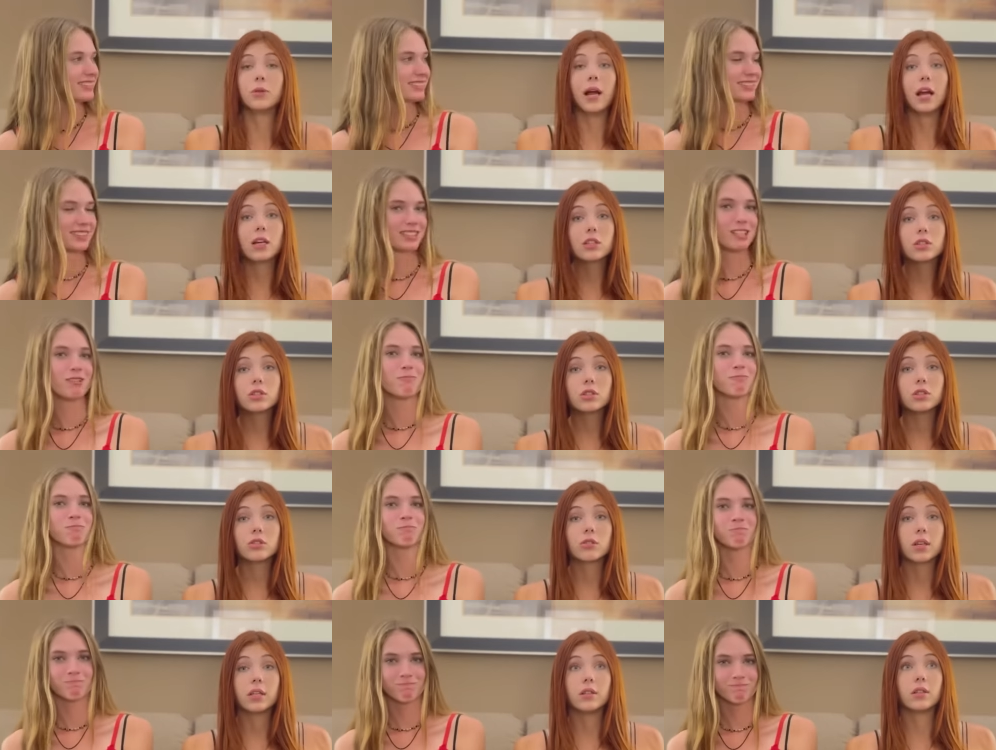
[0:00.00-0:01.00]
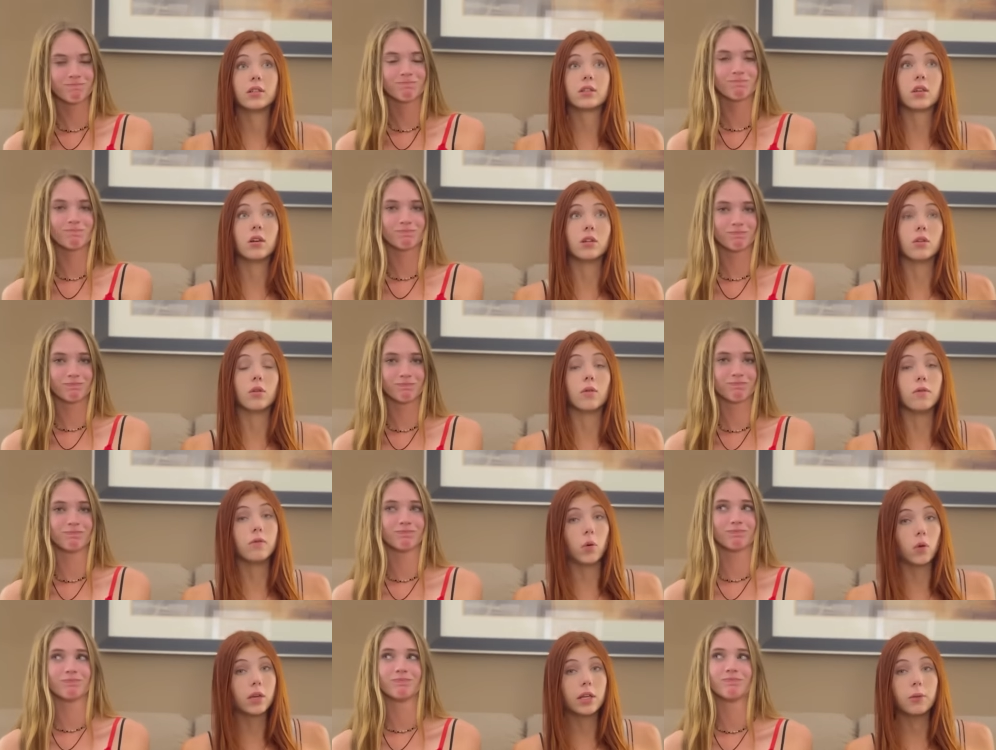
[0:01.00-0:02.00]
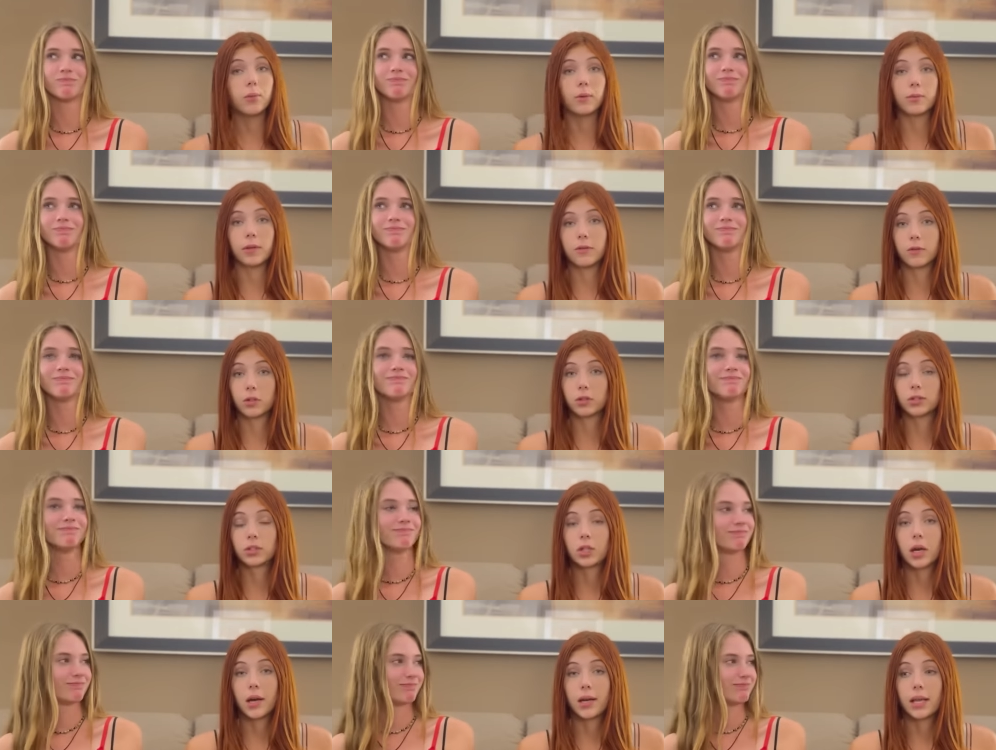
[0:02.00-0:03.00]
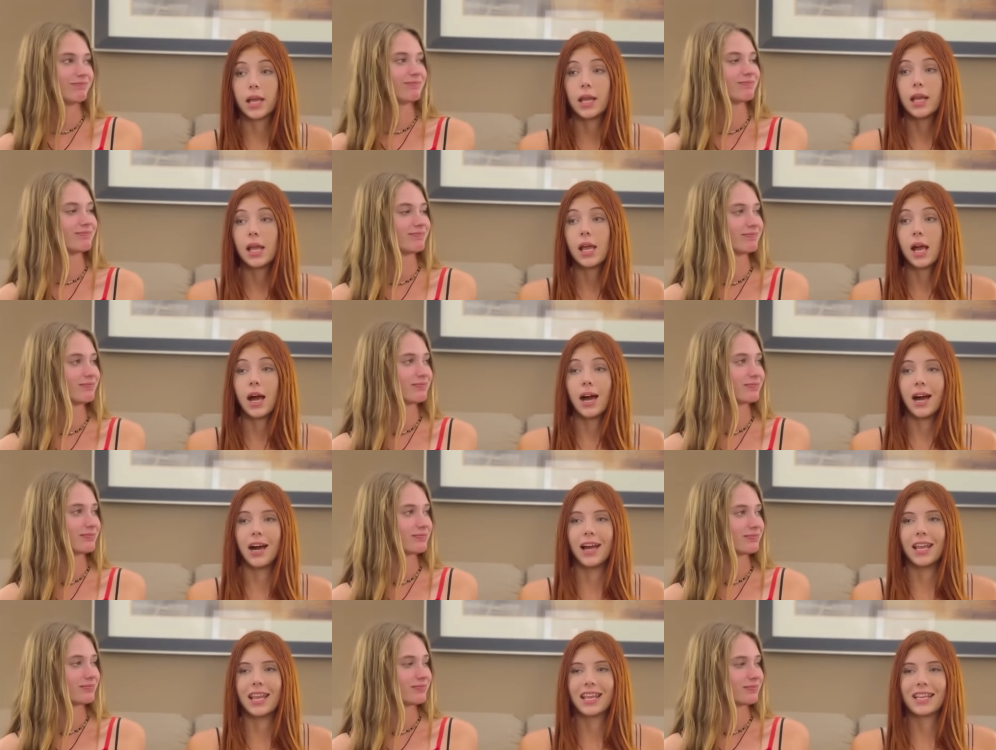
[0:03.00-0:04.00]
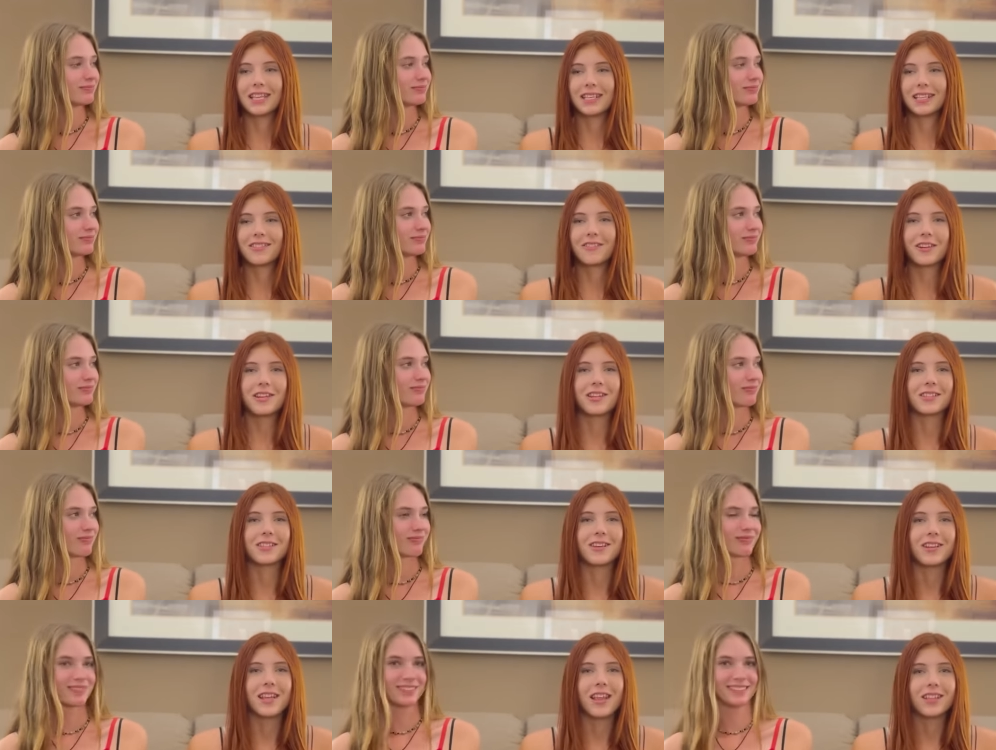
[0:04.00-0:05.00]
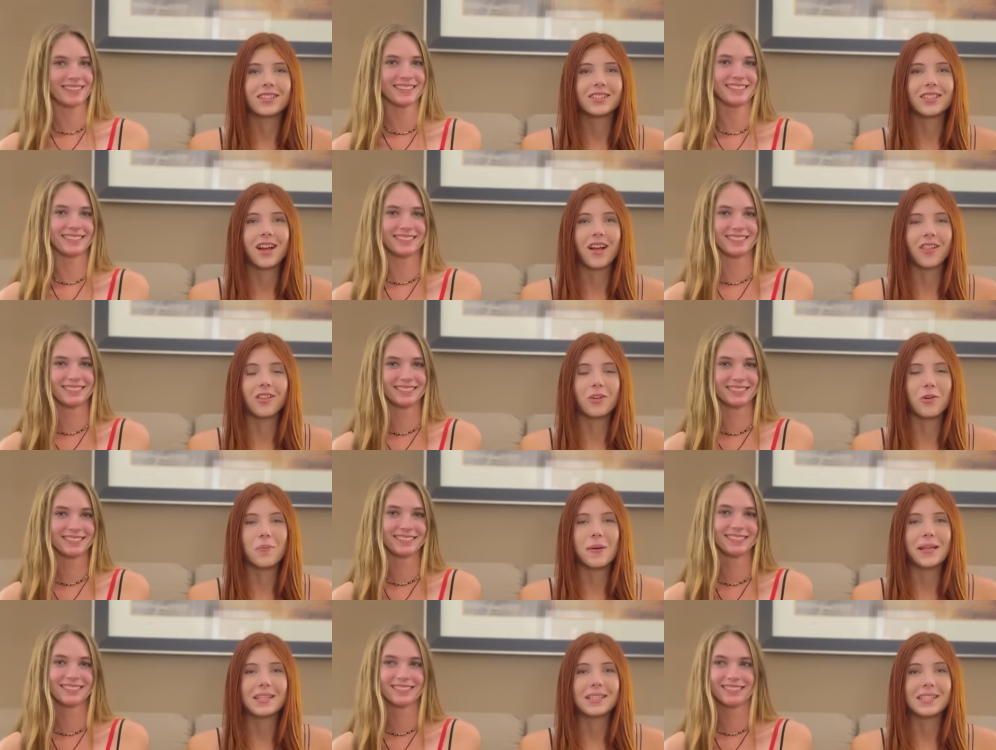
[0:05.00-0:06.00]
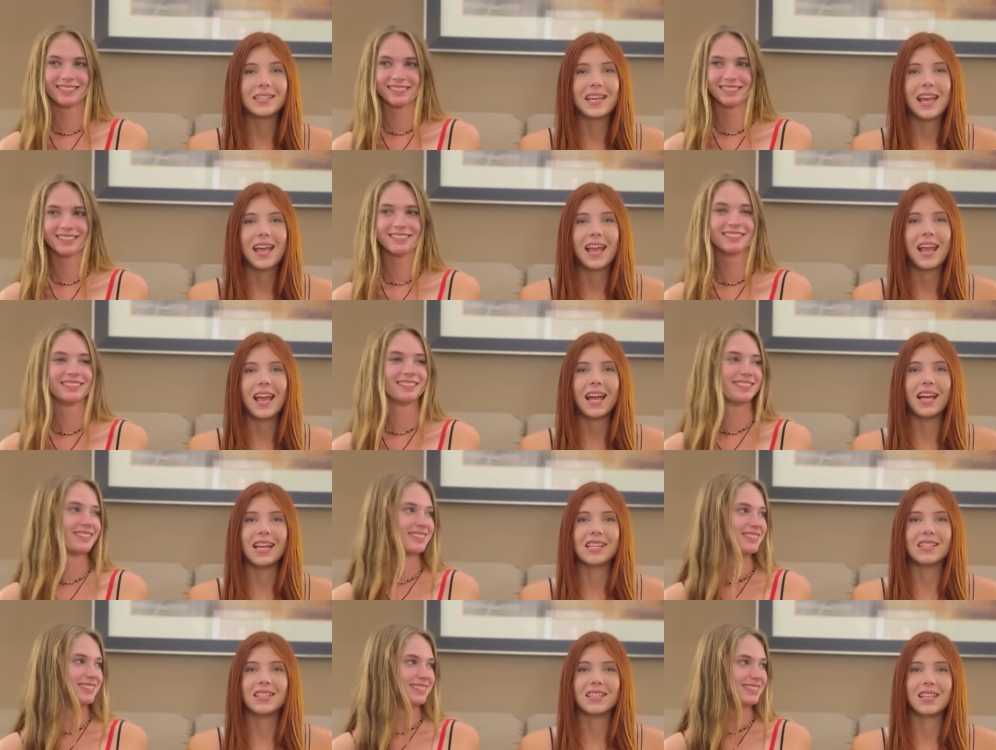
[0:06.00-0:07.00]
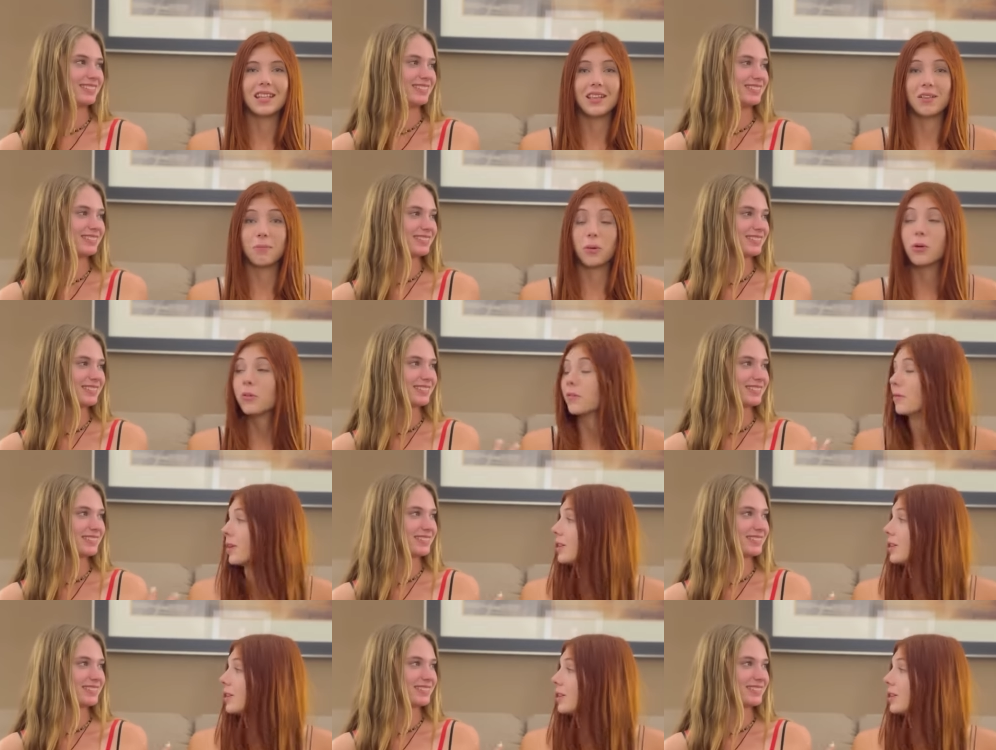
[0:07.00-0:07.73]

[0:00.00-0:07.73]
Speaker 1: who actually trained us on the 40 when we 1st mm -hmm. got it, uh, trained us on it a little bit today and both of